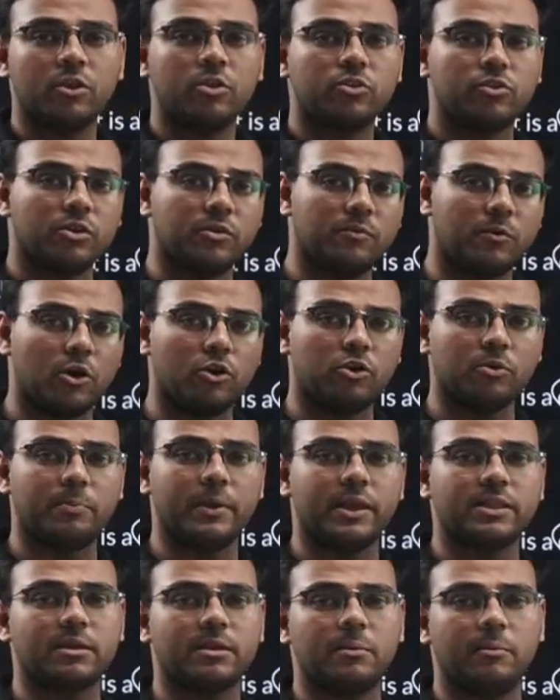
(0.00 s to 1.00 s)
so you want to
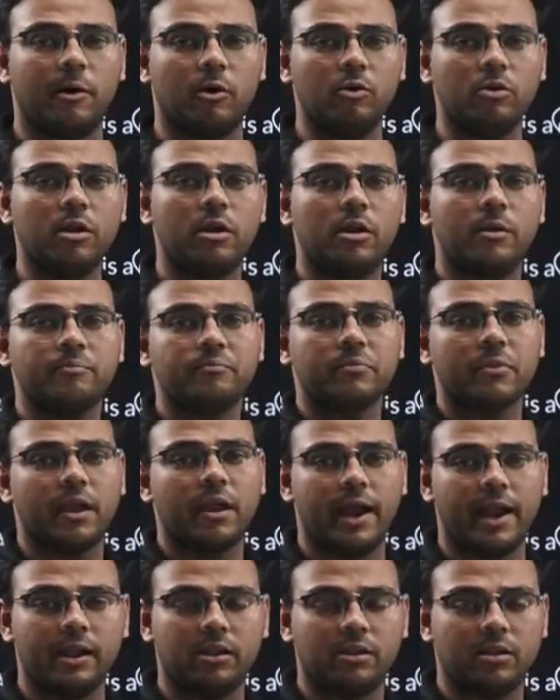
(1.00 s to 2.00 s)
pay some amount
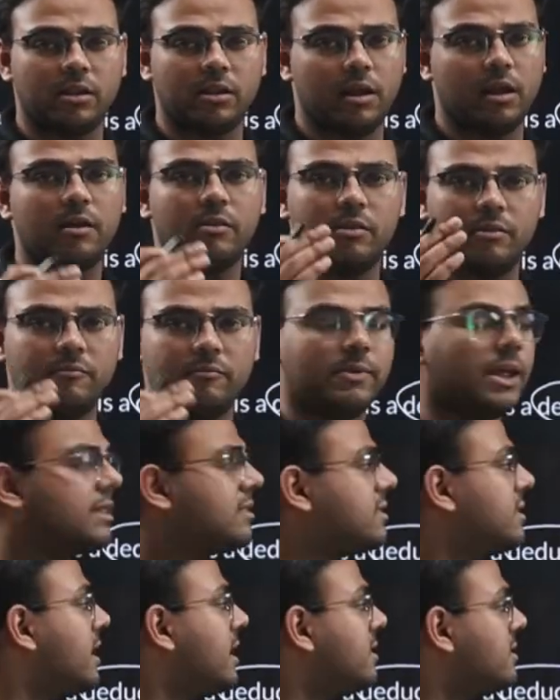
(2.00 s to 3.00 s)
at
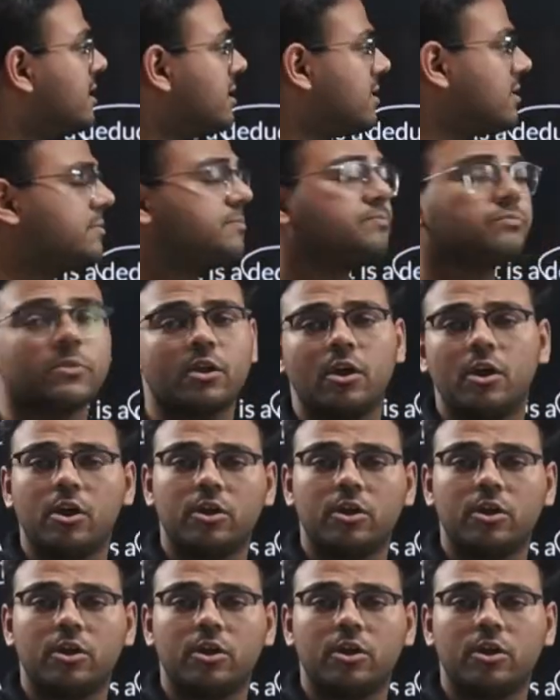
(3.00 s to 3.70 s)
less than this.